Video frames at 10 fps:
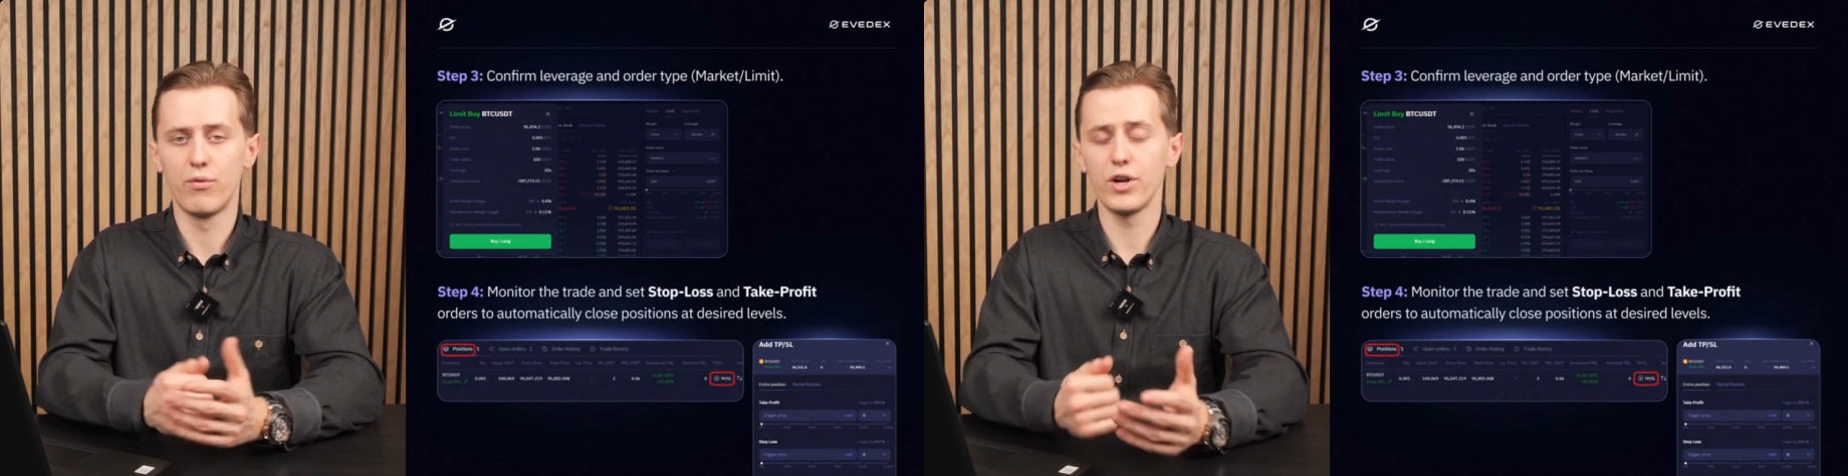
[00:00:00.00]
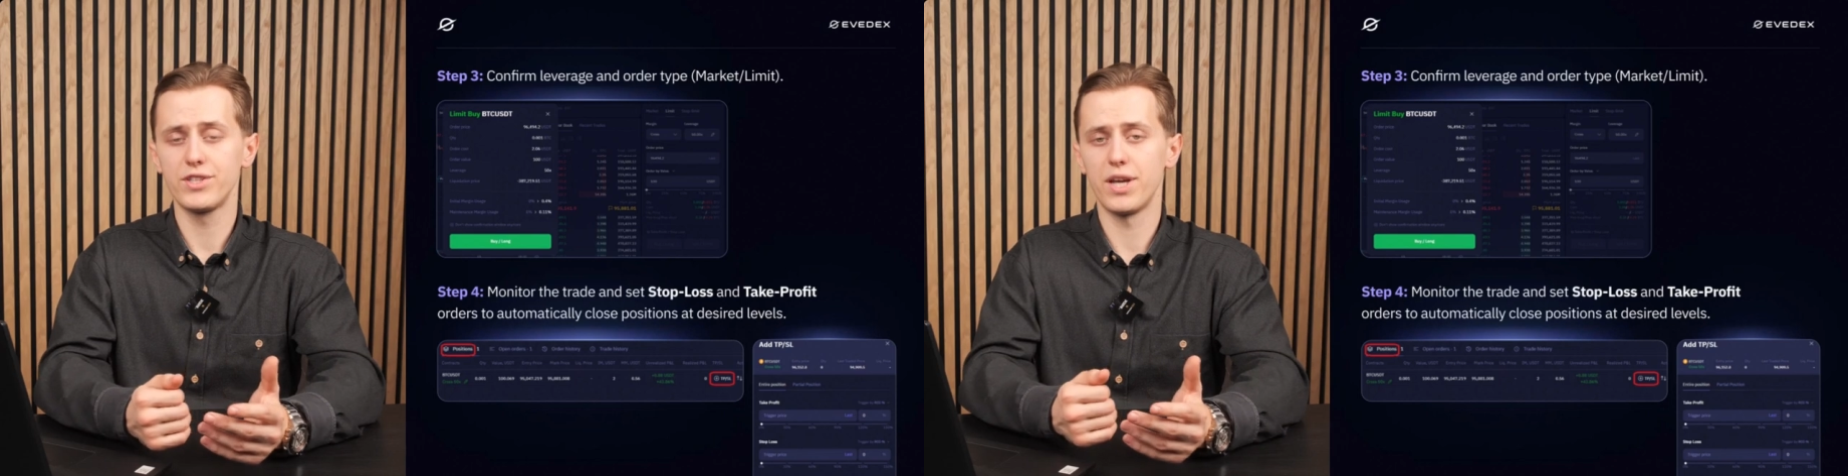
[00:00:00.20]

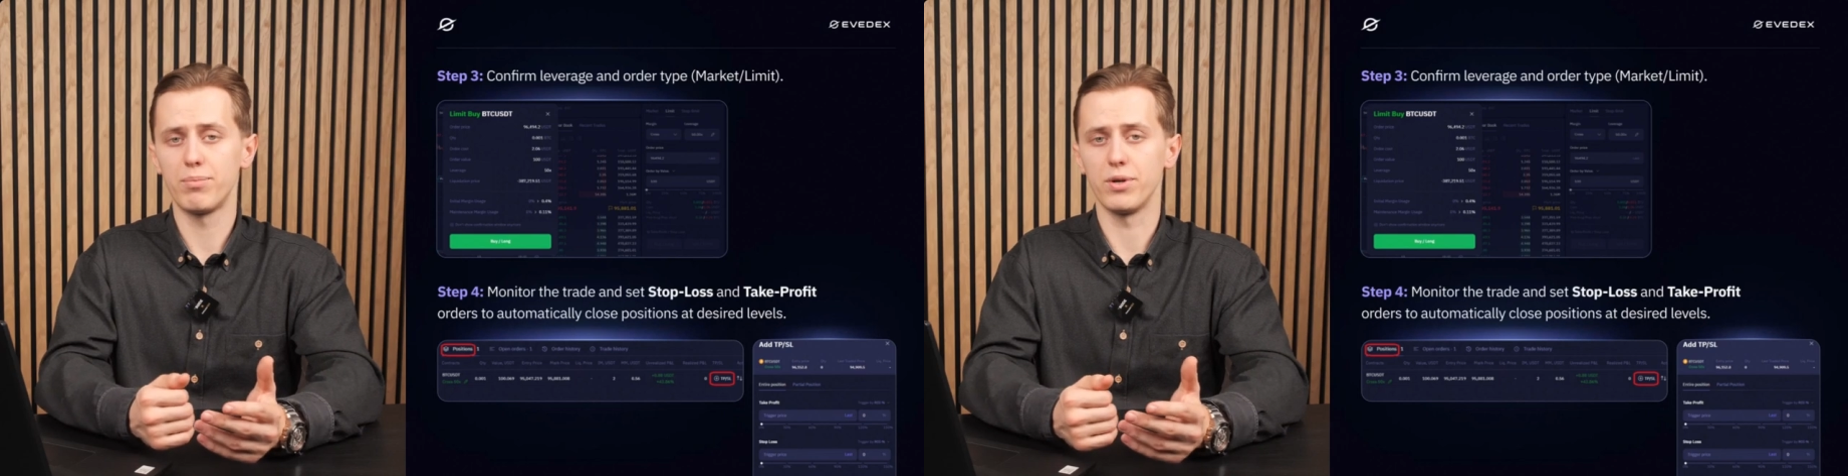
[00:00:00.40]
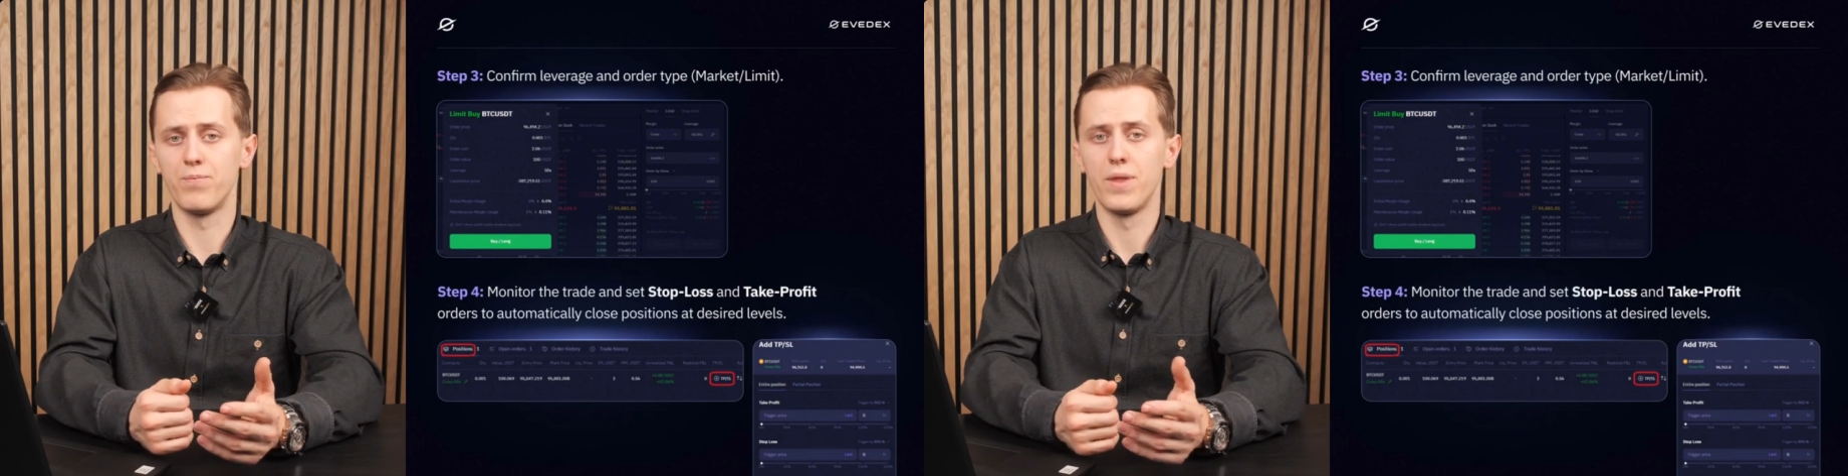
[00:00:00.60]
For
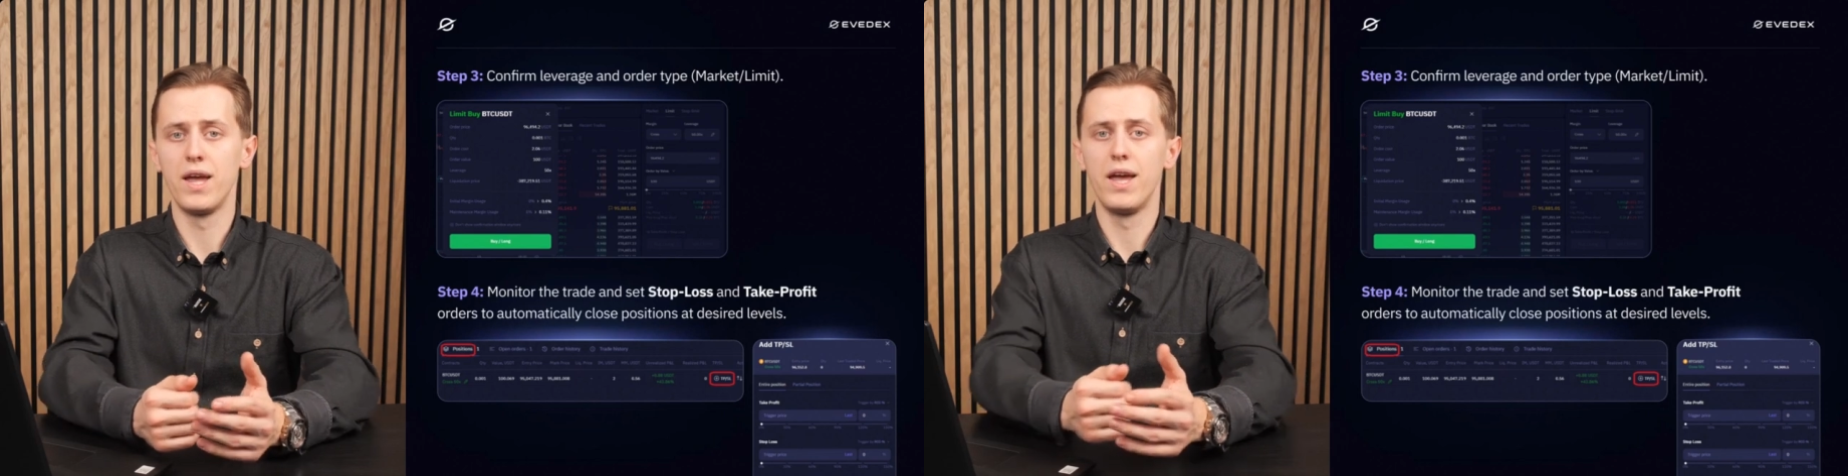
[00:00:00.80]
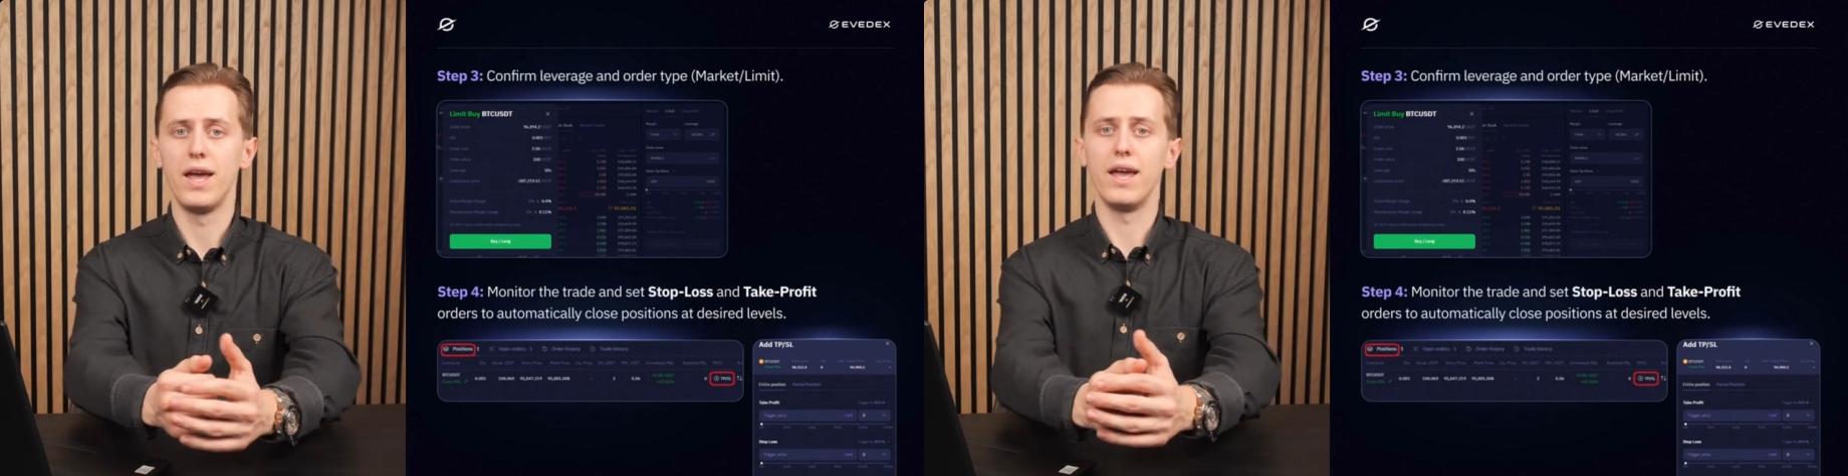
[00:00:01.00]
example,
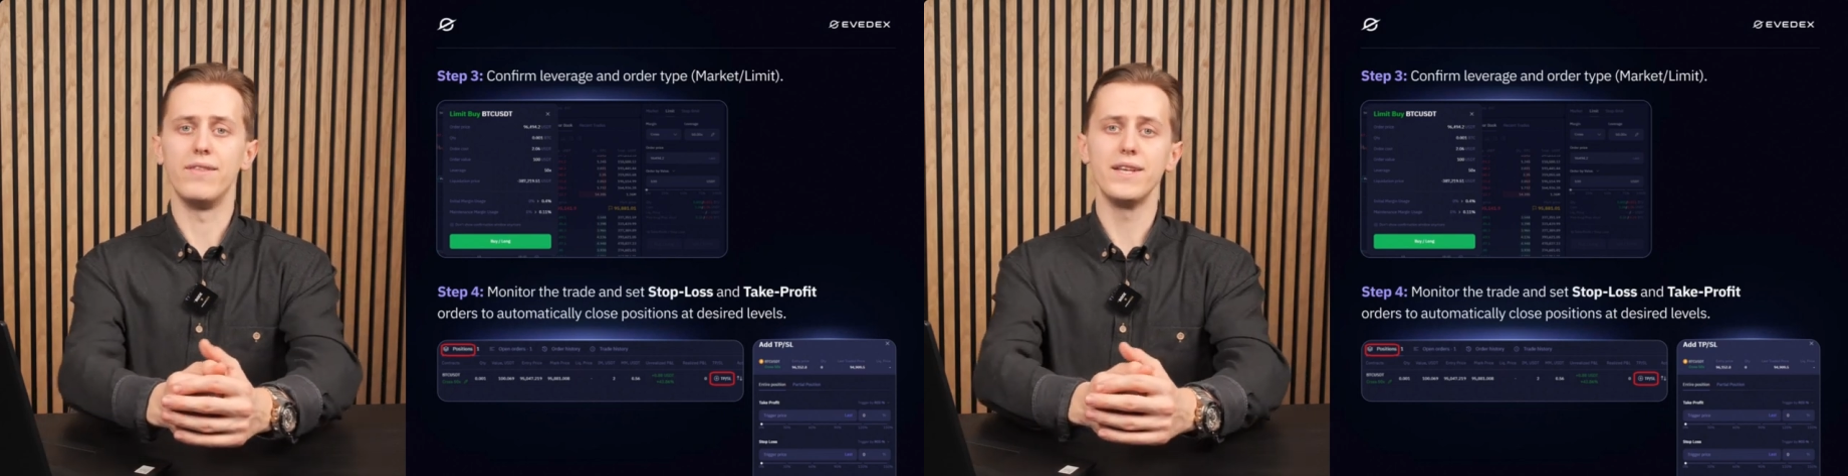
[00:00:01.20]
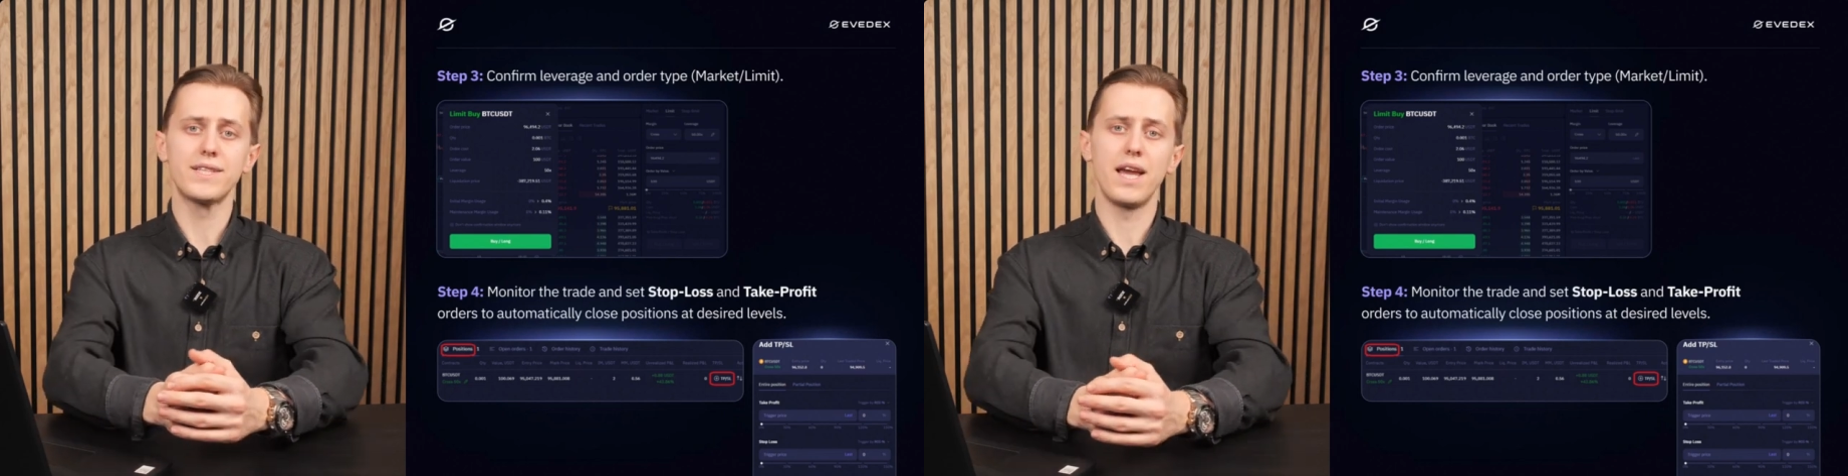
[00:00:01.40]

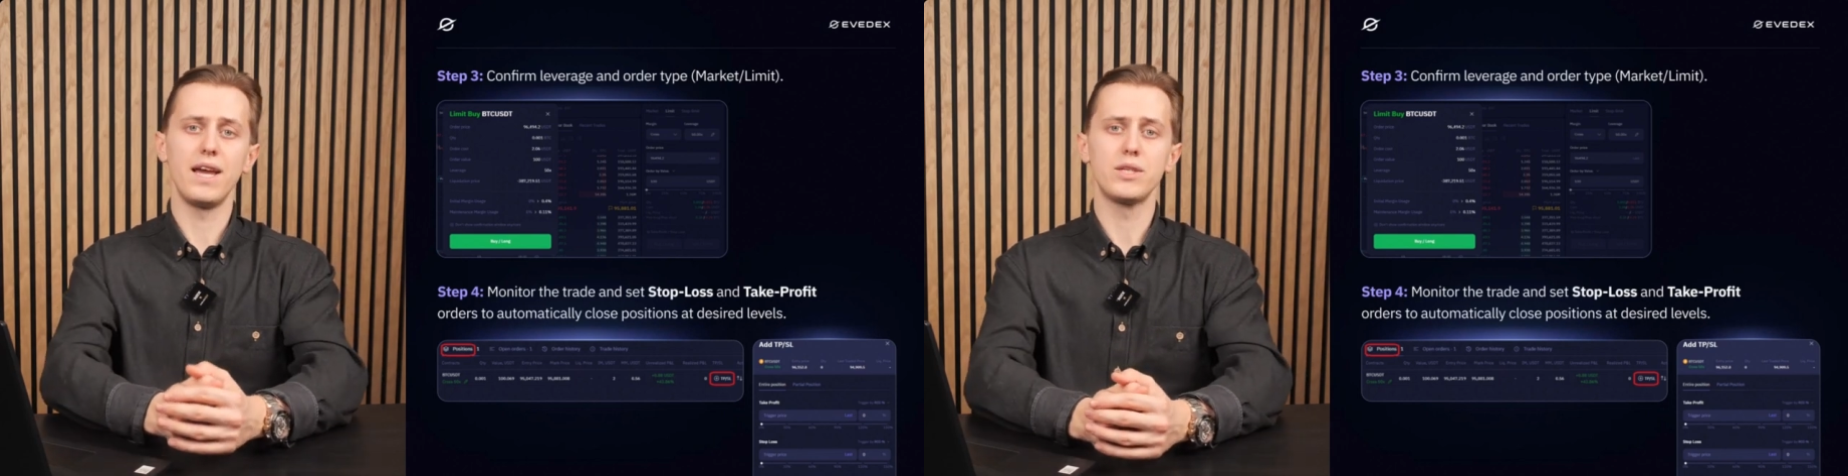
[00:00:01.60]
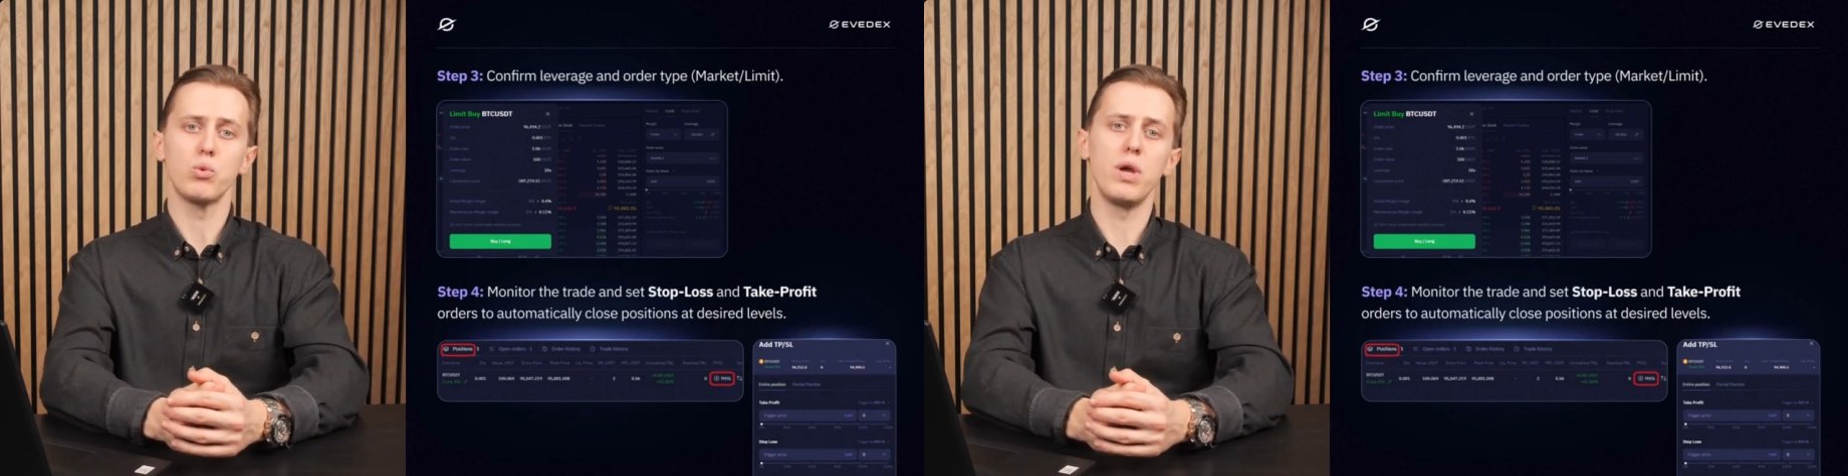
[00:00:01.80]
in this case,